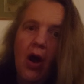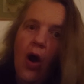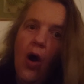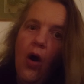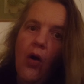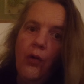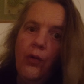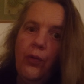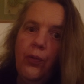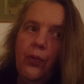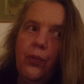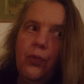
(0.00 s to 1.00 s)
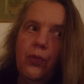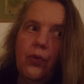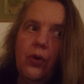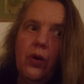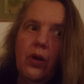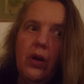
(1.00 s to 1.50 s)
of
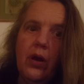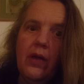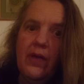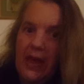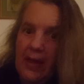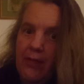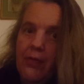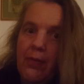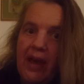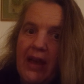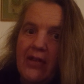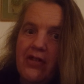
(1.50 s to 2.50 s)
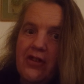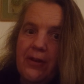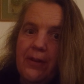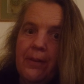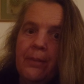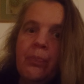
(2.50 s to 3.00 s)
the
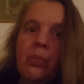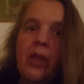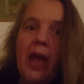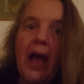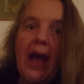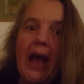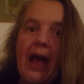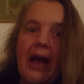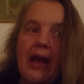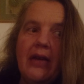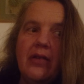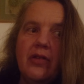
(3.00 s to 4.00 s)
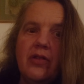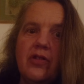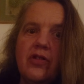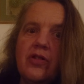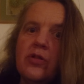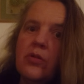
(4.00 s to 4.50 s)
information,
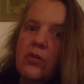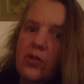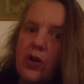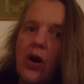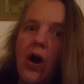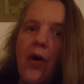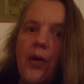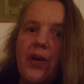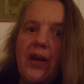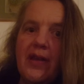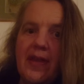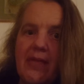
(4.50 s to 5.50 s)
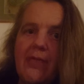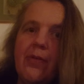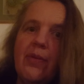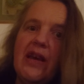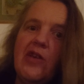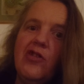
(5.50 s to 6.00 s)
and not only the
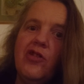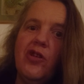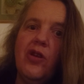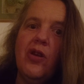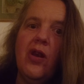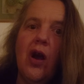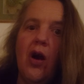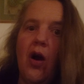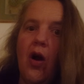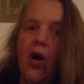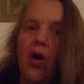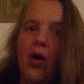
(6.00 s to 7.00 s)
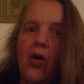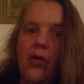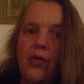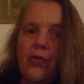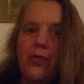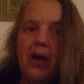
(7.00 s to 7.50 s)
information
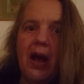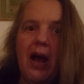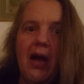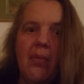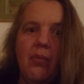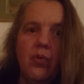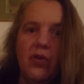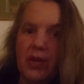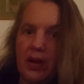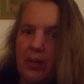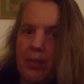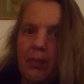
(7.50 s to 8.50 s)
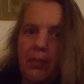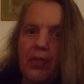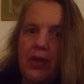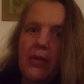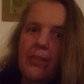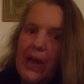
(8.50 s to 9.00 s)
of what
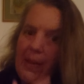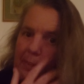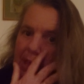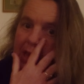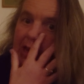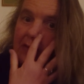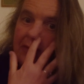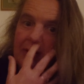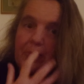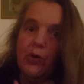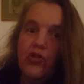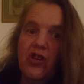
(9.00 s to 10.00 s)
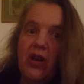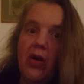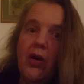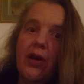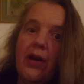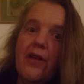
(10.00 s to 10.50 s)
the main media is pushing
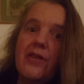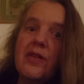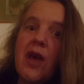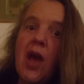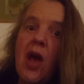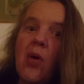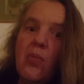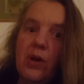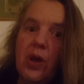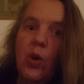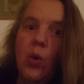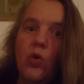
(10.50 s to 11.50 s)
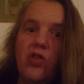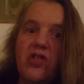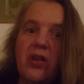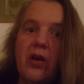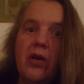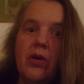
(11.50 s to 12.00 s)
on us, but
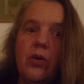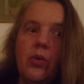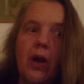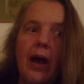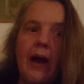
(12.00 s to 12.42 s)
also